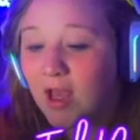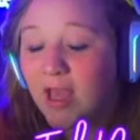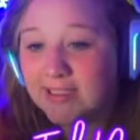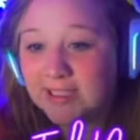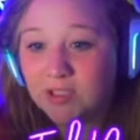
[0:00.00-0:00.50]

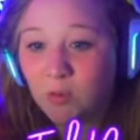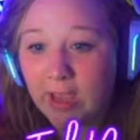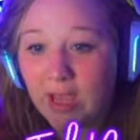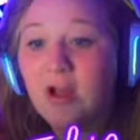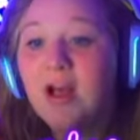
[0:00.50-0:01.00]
Is this the
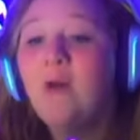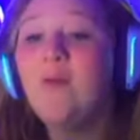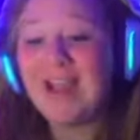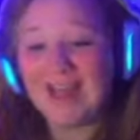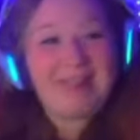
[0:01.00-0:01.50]
whale?
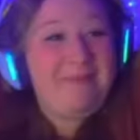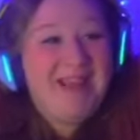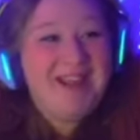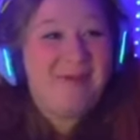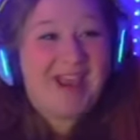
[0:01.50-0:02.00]
We got
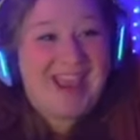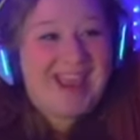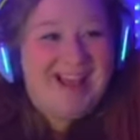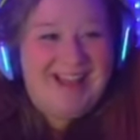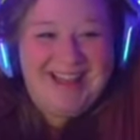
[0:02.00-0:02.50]

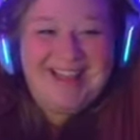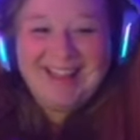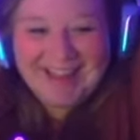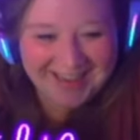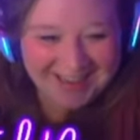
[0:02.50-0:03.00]

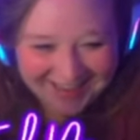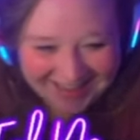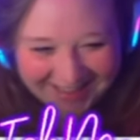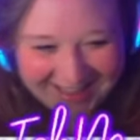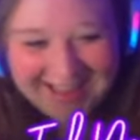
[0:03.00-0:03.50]
the big whale!